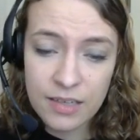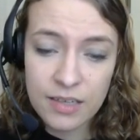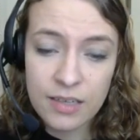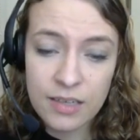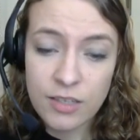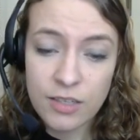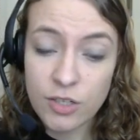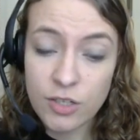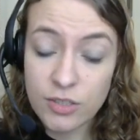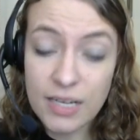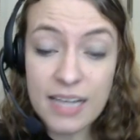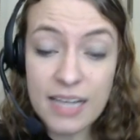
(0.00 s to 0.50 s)

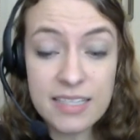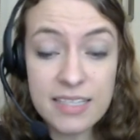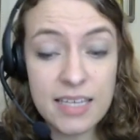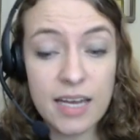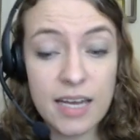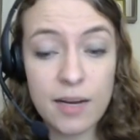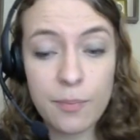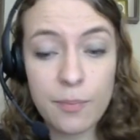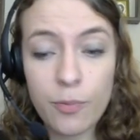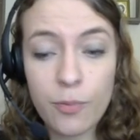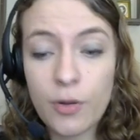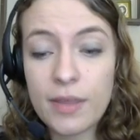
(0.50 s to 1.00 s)
Your dad's got
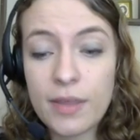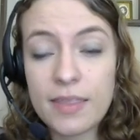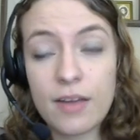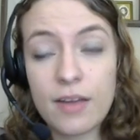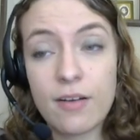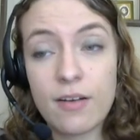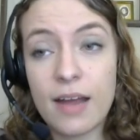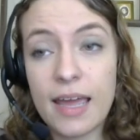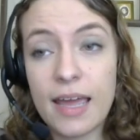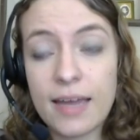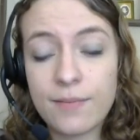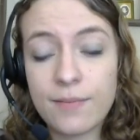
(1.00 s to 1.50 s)
a point there,
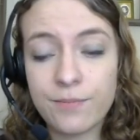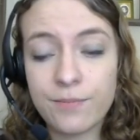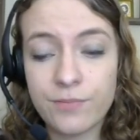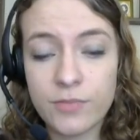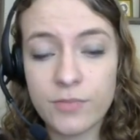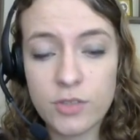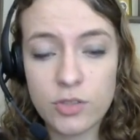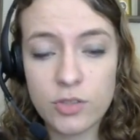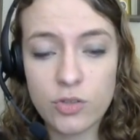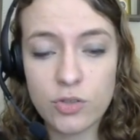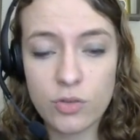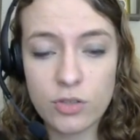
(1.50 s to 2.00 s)
Nan,
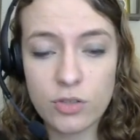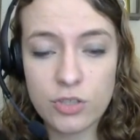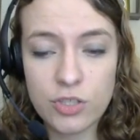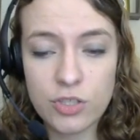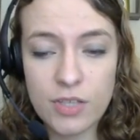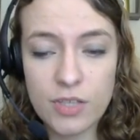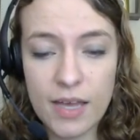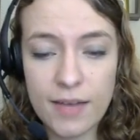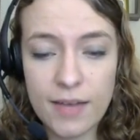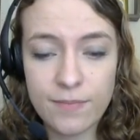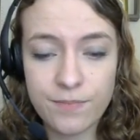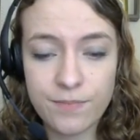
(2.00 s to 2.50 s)
George
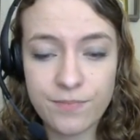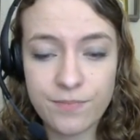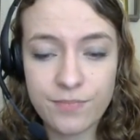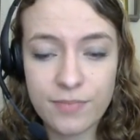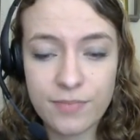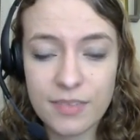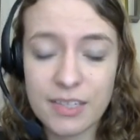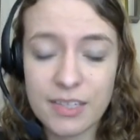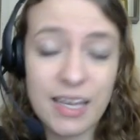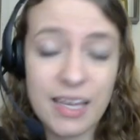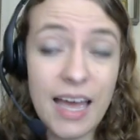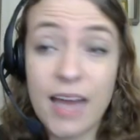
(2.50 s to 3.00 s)
said.
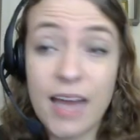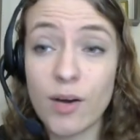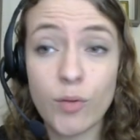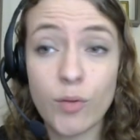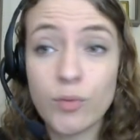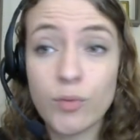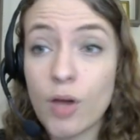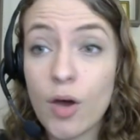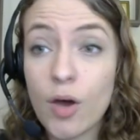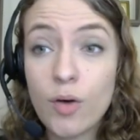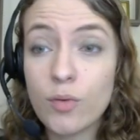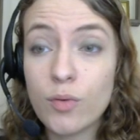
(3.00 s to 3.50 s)
I don't
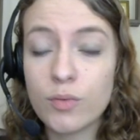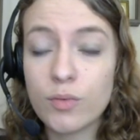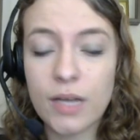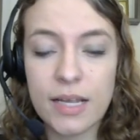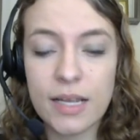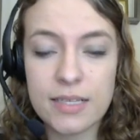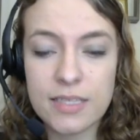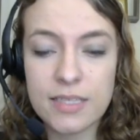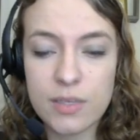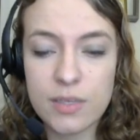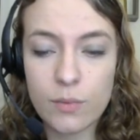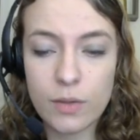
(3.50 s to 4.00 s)
know,
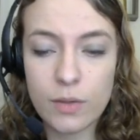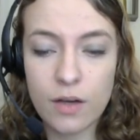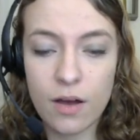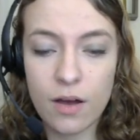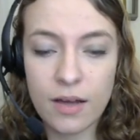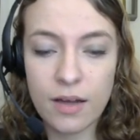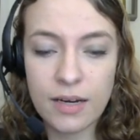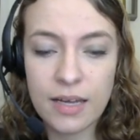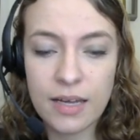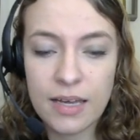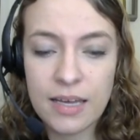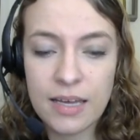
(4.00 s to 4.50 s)
Nancy went
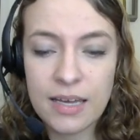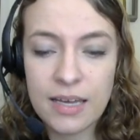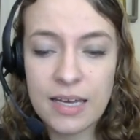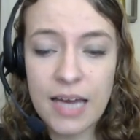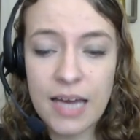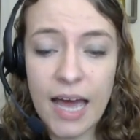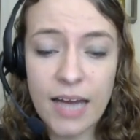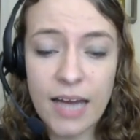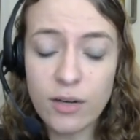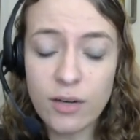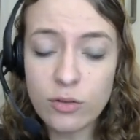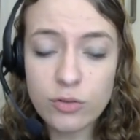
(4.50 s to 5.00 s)
on.
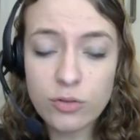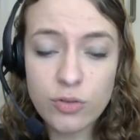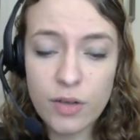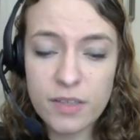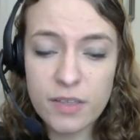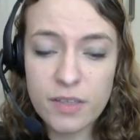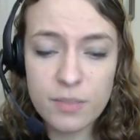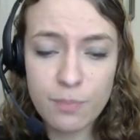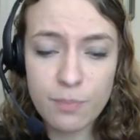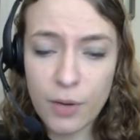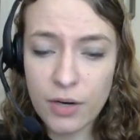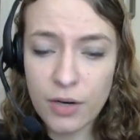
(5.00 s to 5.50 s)
I don't
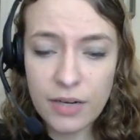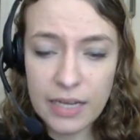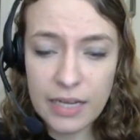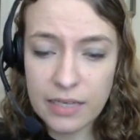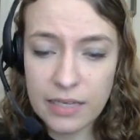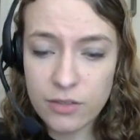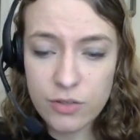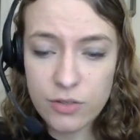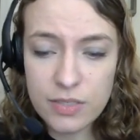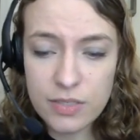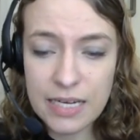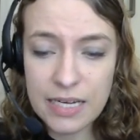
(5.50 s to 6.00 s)
trust Bart
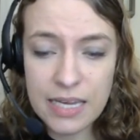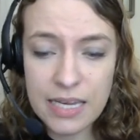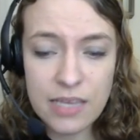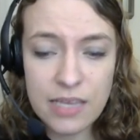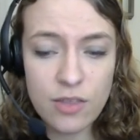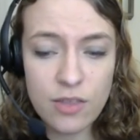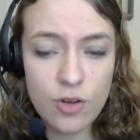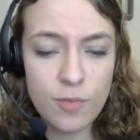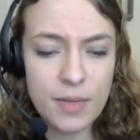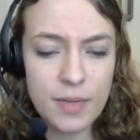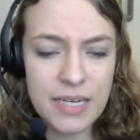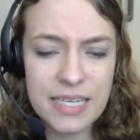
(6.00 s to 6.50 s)
Anderson
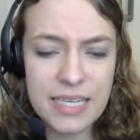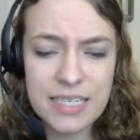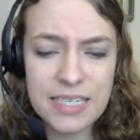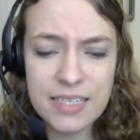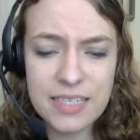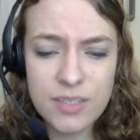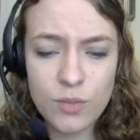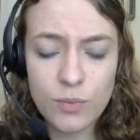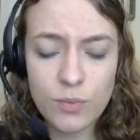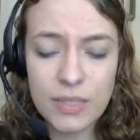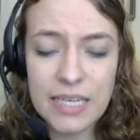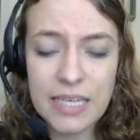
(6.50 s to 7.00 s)
either, but he
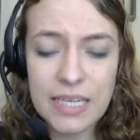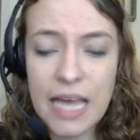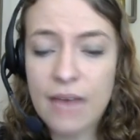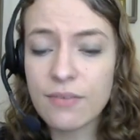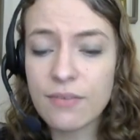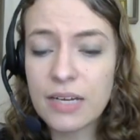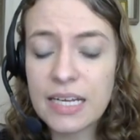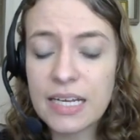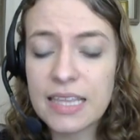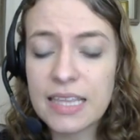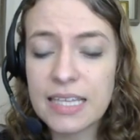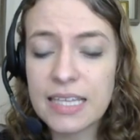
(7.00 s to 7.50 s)
doesn't really have
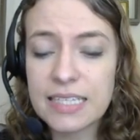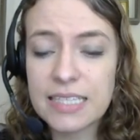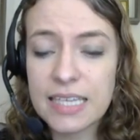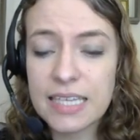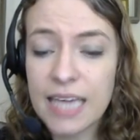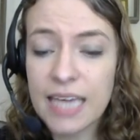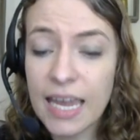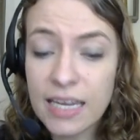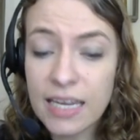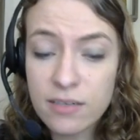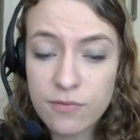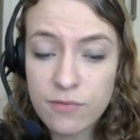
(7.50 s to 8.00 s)
anything to
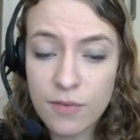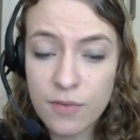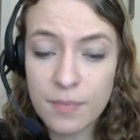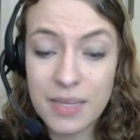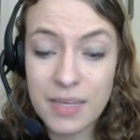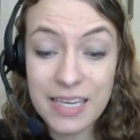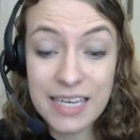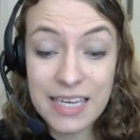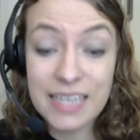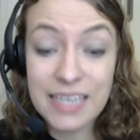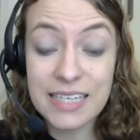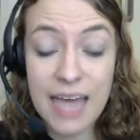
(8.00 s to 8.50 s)
gain from the
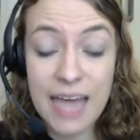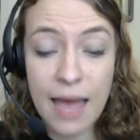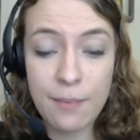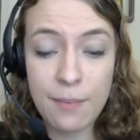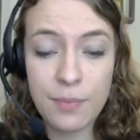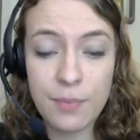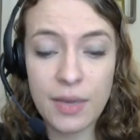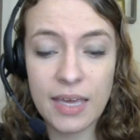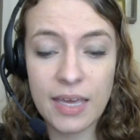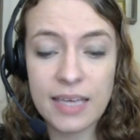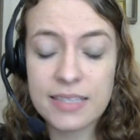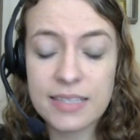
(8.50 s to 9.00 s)

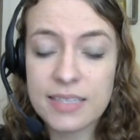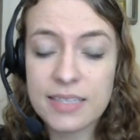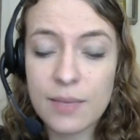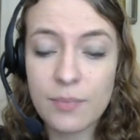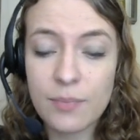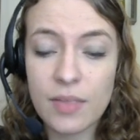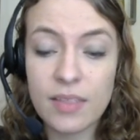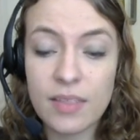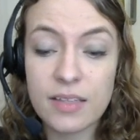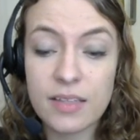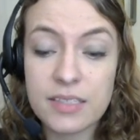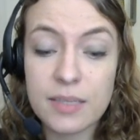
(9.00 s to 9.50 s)
kidnapping except
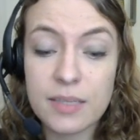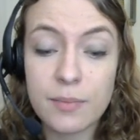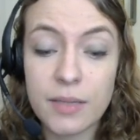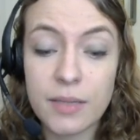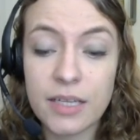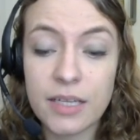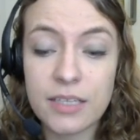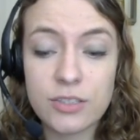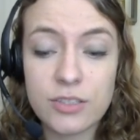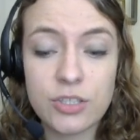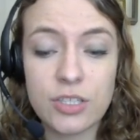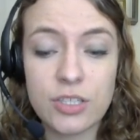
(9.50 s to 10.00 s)
that the
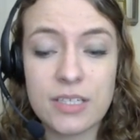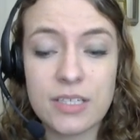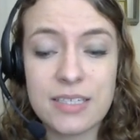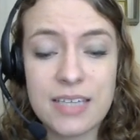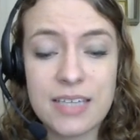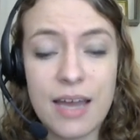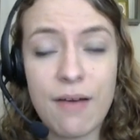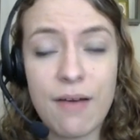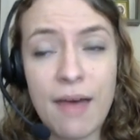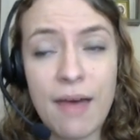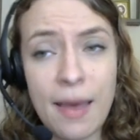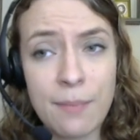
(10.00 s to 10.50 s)
demolition is
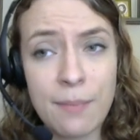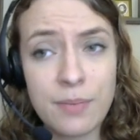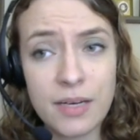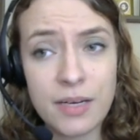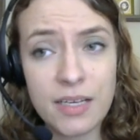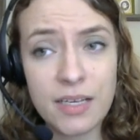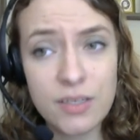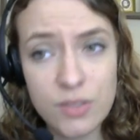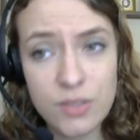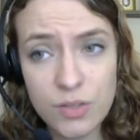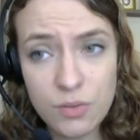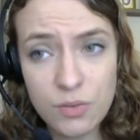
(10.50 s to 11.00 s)
now happening
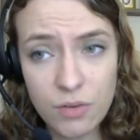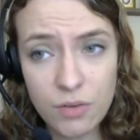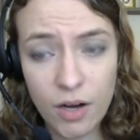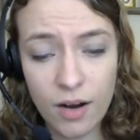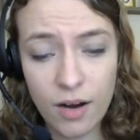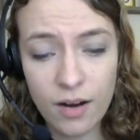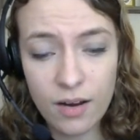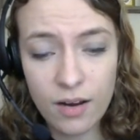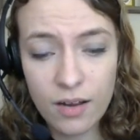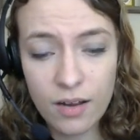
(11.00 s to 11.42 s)
sooner.